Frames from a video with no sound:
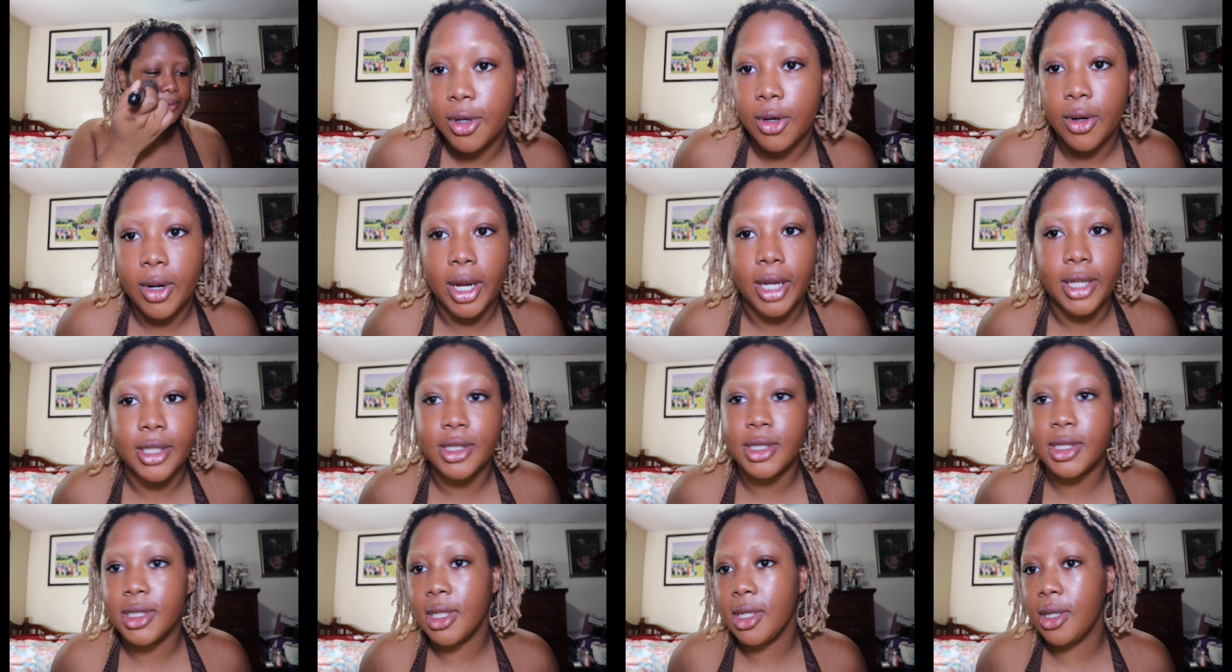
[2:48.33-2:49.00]
Okay,
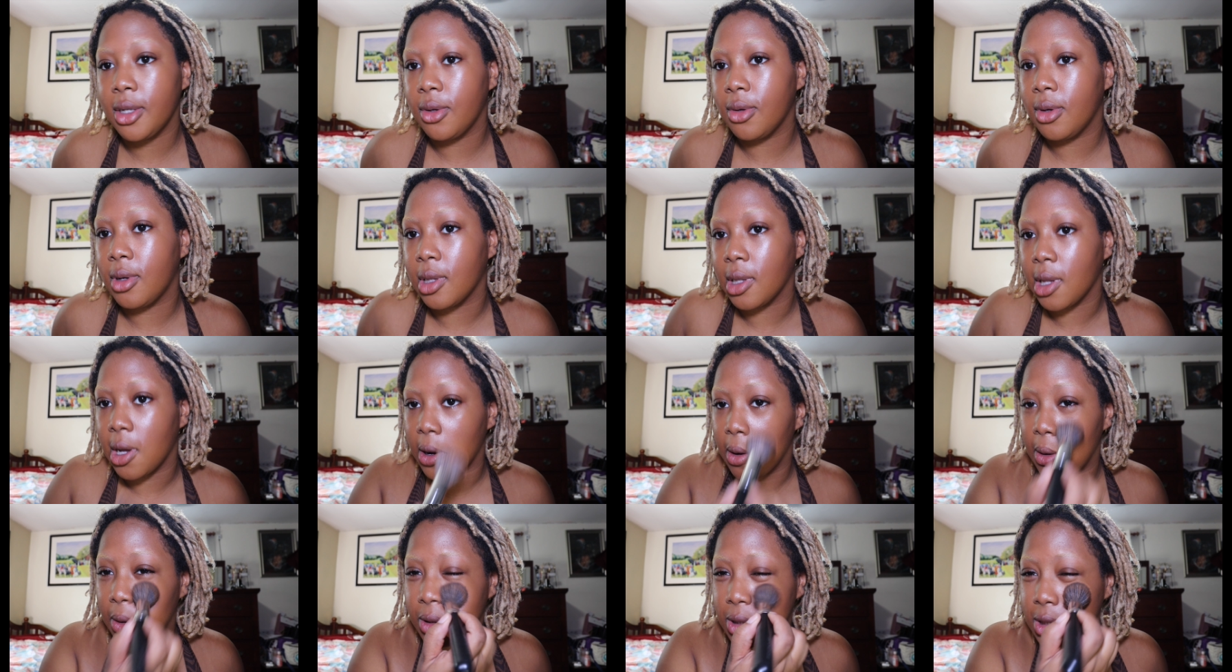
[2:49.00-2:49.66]
just a little
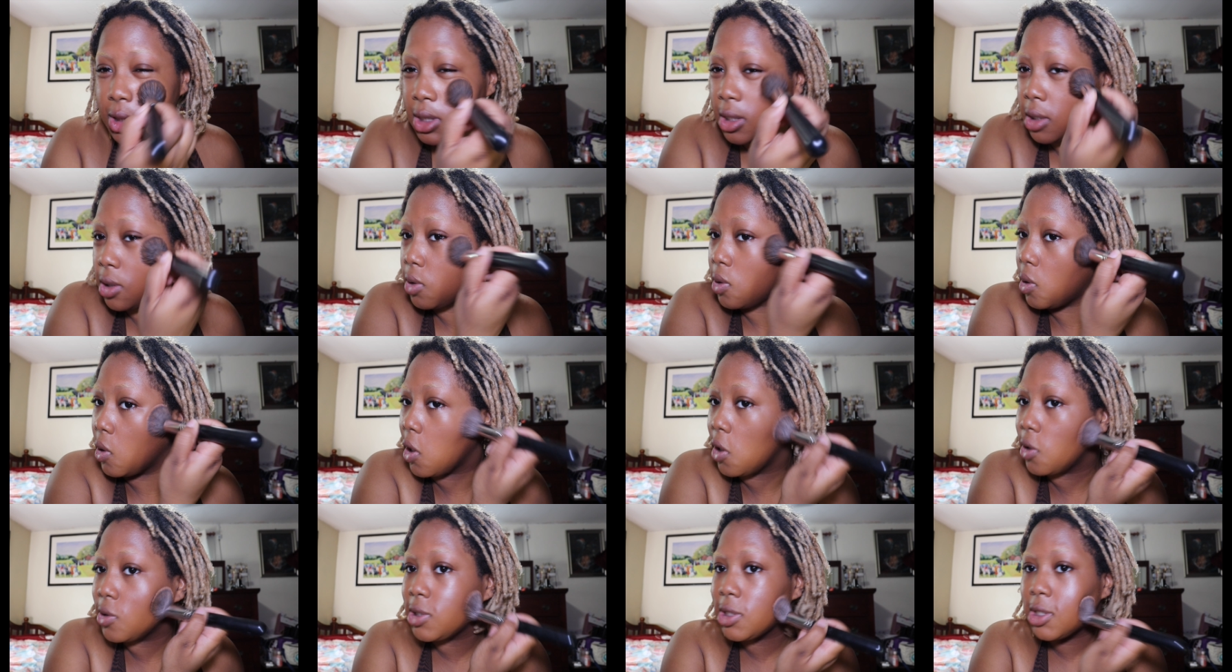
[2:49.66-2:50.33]
glow, just a little
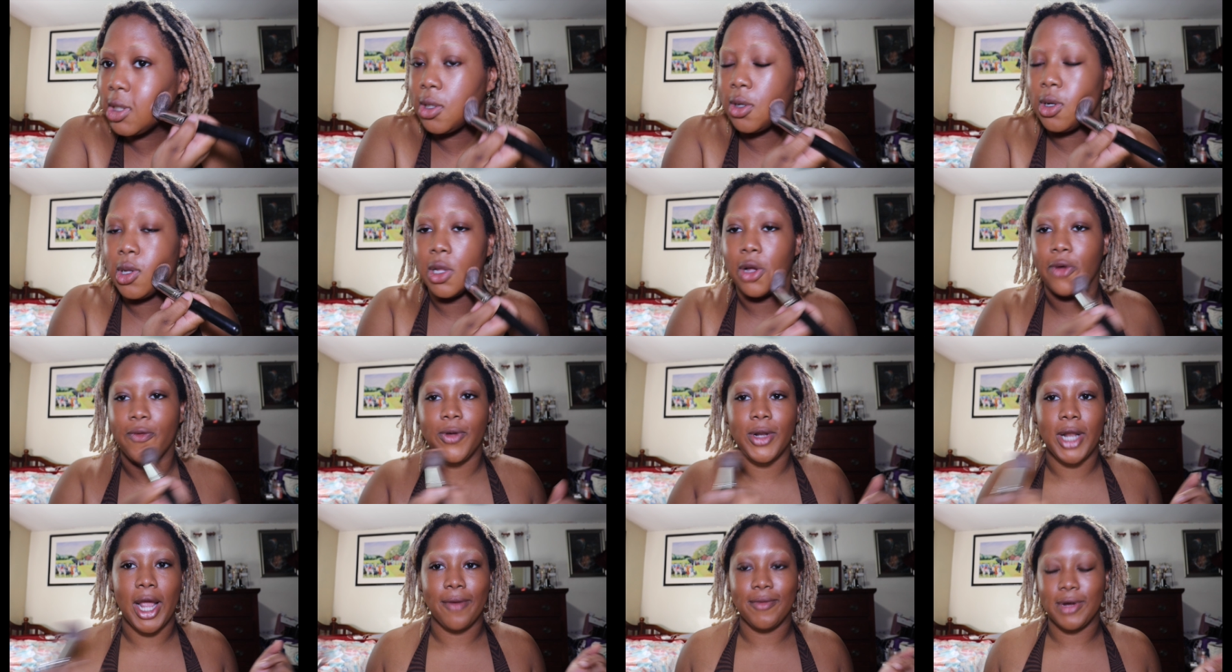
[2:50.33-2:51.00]
glow
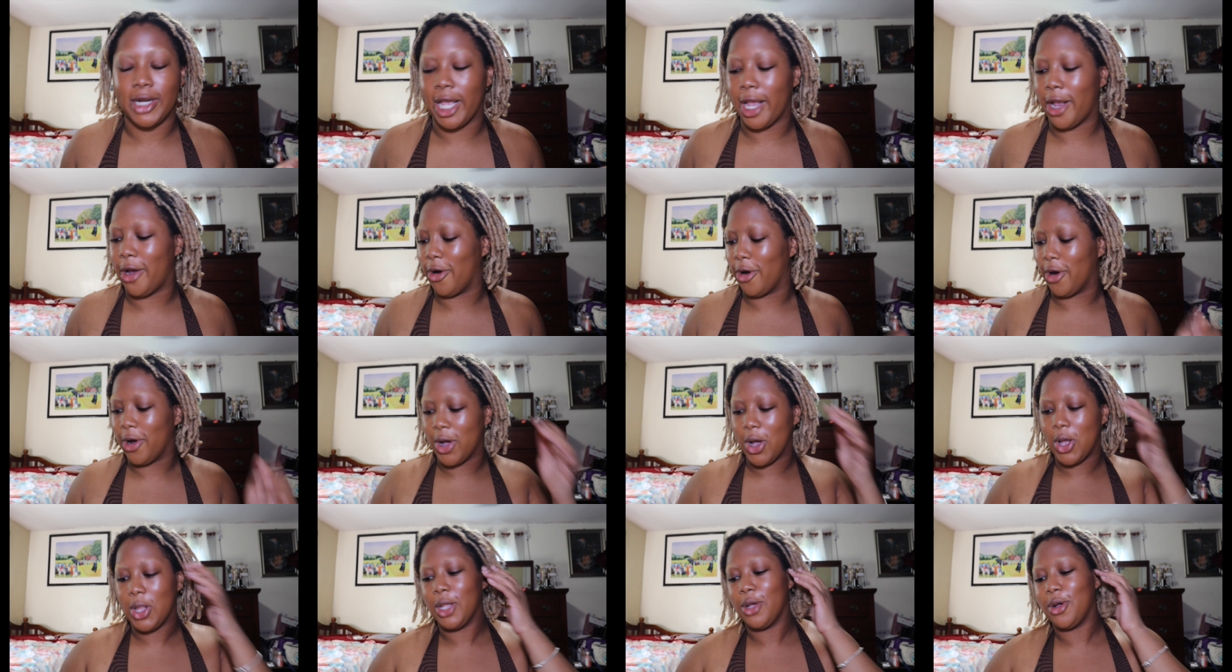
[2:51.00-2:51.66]
for the everyday
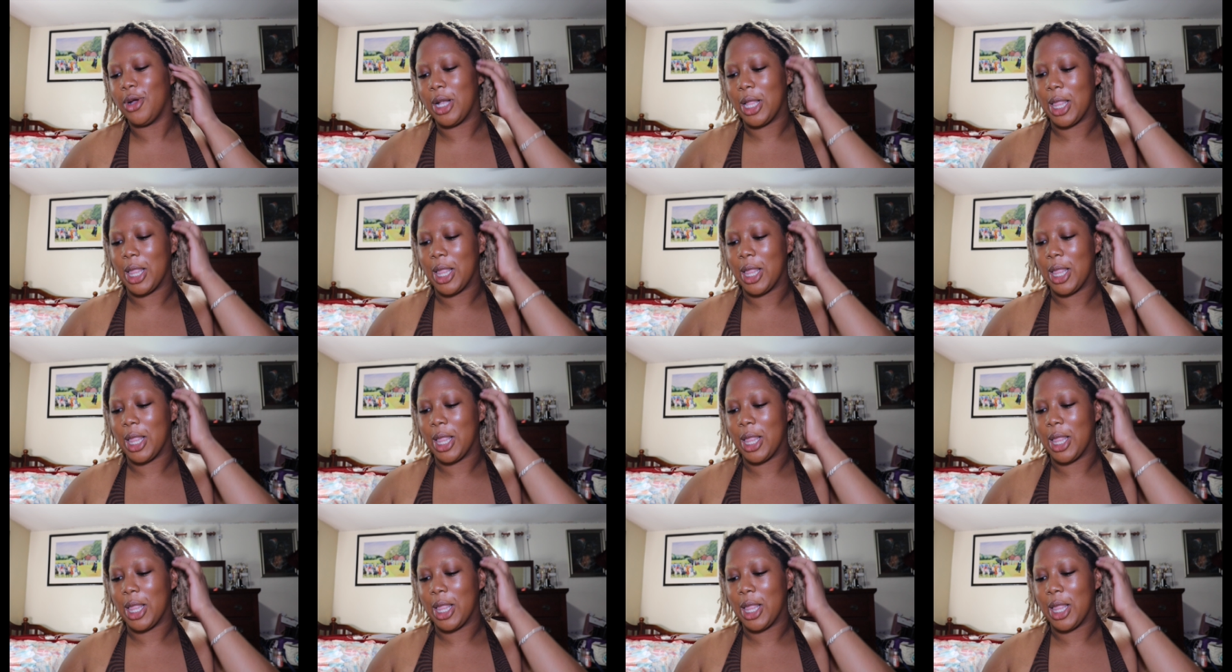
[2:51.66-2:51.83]
girl, a little